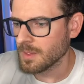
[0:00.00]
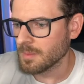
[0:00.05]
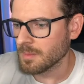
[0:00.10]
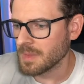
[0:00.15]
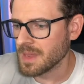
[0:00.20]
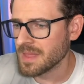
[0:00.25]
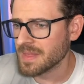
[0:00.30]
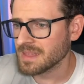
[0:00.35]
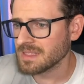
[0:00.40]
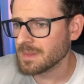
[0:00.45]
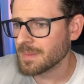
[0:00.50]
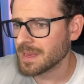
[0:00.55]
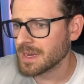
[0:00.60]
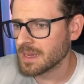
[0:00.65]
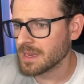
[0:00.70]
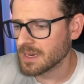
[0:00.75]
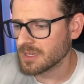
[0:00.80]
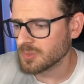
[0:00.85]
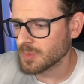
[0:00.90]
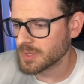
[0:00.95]
yeah, that's about it.
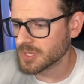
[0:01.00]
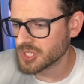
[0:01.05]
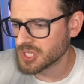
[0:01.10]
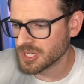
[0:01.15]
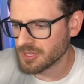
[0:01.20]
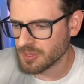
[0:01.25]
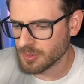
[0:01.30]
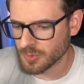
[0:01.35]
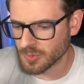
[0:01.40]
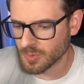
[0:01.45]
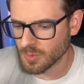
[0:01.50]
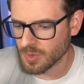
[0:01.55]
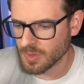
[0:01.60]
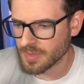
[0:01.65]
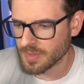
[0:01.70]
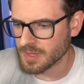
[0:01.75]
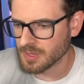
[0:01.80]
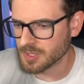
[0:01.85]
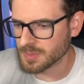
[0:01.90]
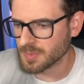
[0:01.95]
I just wanted to share that with you all. I
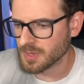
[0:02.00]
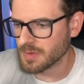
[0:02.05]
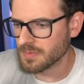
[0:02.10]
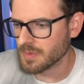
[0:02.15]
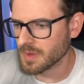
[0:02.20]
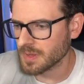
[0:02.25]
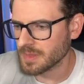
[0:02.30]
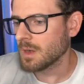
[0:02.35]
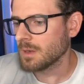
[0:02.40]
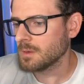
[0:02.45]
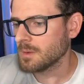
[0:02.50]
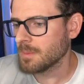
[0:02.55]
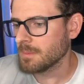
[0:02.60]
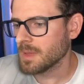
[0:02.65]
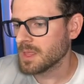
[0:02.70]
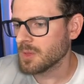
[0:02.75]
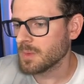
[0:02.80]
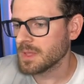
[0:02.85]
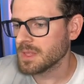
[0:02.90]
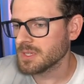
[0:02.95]
think it was pretty fun. This
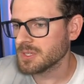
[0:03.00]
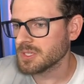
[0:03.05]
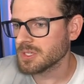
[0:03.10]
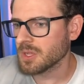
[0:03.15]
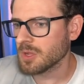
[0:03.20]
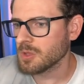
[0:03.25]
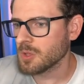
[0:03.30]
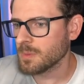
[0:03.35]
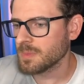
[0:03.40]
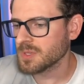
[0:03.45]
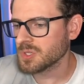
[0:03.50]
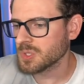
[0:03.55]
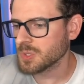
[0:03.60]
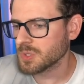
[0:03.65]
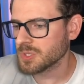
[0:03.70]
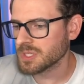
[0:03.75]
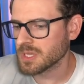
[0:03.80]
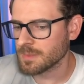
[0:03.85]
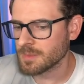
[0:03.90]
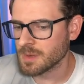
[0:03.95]
by the way, this is all open
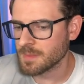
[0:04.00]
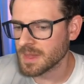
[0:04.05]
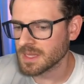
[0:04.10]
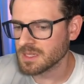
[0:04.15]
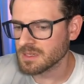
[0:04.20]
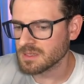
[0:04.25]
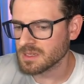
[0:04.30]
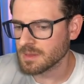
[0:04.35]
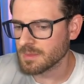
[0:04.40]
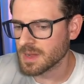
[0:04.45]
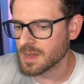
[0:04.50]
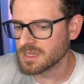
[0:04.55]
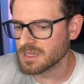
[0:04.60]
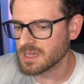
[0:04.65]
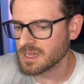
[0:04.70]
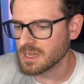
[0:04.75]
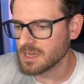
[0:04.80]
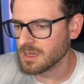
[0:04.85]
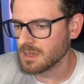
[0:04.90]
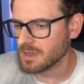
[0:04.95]
source, and I'm going to make this
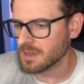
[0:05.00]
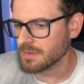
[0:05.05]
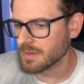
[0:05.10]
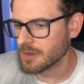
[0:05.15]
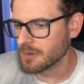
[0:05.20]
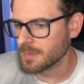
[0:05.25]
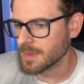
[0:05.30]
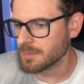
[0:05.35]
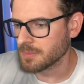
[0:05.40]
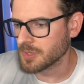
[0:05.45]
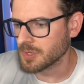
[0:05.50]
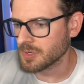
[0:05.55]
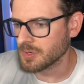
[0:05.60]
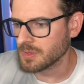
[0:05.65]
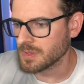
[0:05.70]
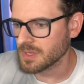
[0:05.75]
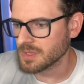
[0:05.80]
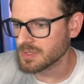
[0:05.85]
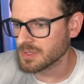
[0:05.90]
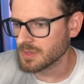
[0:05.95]
MIT if I remember to do
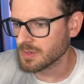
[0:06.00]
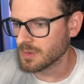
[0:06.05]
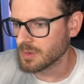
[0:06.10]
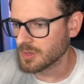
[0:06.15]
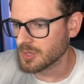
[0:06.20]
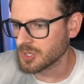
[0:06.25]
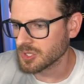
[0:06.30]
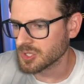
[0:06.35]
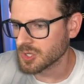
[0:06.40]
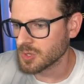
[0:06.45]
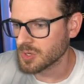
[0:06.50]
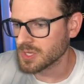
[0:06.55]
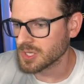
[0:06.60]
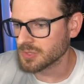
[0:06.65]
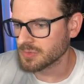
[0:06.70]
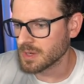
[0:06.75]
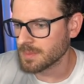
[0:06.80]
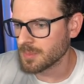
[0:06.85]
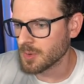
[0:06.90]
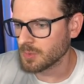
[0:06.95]
this. Just go to this
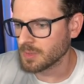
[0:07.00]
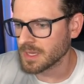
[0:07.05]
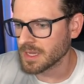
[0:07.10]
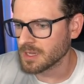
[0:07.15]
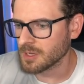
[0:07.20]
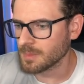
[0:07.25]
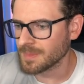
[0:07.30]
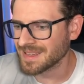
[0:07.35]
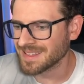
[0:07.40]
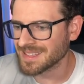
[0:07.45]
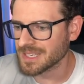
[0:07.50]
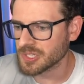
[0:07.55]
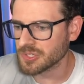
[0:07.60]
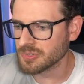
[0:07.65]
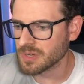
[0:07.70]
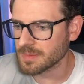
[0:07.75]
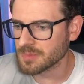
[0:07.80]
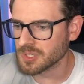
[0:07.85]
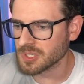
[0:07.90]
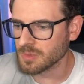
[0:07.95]
repo link. It'll be in the
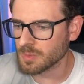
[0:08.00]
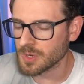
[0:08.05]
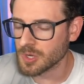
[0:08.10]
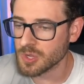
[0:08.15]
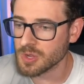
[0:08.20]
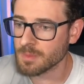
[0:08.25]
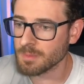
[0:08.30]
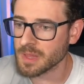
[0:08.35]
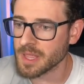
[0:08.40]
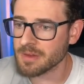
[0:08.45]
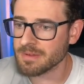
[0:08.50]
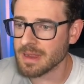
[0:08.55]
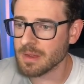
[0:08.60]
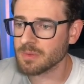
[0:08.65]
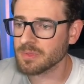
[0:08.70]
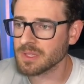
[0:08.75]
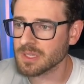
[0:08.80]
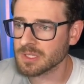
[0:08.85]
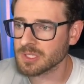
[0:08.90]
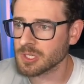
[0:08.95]
description where you can play around
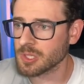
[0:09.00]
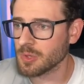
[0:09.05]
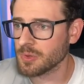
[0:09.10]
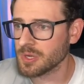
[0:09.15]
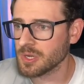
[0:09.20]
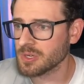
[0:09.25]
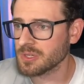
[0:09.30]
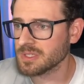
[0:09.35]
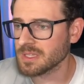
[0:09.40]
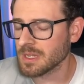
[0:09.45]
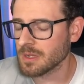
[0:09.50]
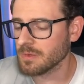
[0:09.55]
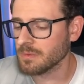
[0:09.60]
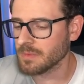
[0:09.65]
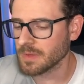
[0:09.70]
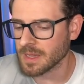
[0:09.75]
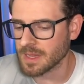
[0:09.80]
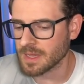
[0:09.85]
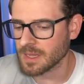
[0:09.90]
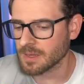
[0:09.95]
with this, clone it yourself,
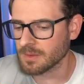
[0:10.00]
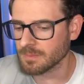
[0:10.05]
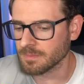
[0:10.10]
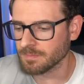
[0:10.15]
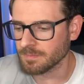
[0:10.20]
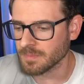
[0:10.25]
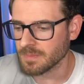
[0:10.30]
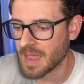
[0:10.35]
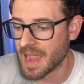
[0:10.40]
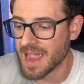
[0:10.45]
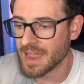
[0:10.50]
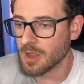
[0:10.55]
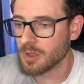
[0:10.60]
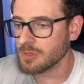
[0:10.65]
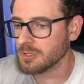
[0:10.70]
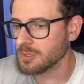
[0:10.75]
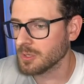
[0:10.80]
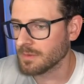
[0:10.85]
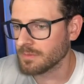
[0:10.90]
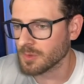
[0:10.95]
and add
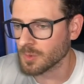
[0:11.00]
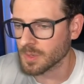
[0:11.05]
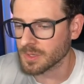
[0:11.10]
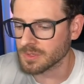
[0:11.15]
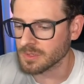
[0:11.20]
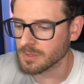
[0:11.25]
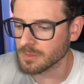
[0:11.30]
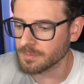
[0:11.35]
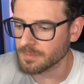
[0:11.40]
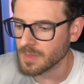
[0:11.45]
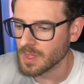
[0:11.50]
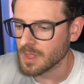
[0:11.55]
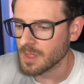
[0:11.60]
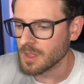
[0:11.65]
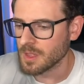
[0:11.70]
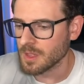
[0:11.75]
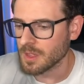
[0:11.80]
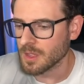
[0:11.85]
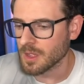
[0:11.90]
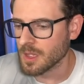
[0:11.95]
on to it if you want to.
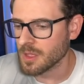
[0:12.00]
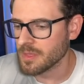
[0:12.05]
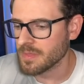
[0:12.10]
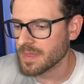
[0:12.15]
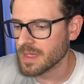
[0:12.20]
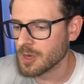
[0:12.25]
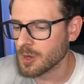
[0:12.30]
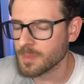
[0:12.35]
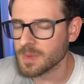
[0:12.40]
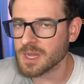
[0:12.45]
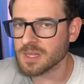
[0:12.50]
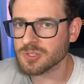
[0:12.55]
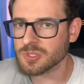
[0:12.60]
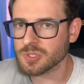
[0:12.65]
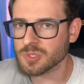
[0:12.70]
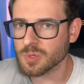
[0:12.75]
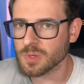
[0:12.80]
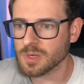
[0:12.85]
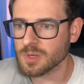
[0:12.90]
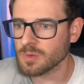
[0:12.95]
Other than that, I hope you guys
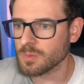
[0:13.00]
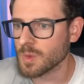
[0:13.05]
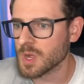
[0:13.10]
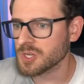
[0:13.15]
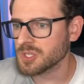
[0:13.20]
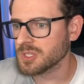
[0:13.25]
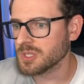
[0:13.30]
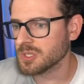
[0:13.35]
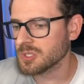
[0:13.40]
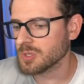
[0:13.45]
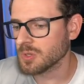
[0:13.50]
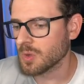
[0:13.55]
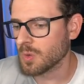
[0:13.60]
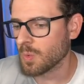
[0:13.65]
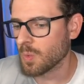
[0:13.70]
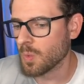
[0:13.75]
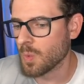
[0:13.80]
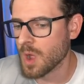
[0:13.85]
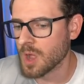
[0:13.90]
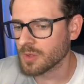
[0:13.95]
enjoyed watching this
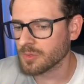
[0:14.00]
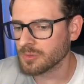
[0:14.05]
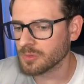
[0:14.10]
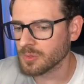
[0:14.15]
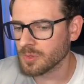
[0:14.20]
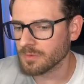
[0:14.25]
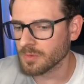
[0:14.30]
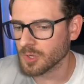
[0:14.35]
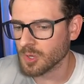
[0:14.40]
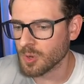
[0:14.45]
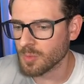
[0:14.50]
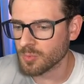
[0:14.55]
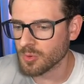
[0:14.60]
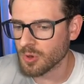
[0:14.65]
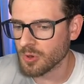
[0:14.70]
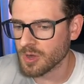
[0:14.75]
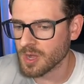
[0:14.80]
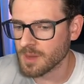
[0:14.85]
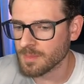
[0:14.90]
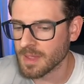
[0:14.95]
walkthrough of a Go
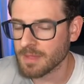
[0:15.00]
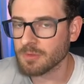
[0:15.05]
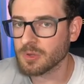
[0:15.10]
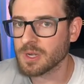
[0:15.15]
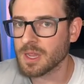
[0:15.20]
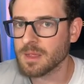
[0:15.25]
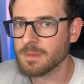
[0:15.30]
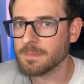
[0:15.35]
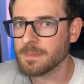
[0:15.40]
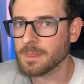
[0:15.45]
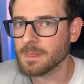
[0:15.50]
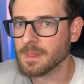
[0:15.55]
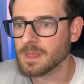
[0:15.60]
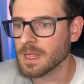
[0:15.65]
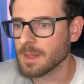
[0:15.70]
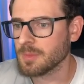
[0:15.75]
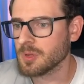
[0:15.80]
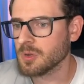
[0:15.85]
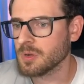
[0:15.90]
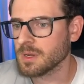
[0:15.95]
program. Have a good day, and
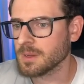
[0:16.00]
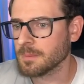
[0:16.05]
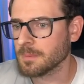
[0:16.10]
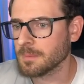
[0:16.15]
happy coding.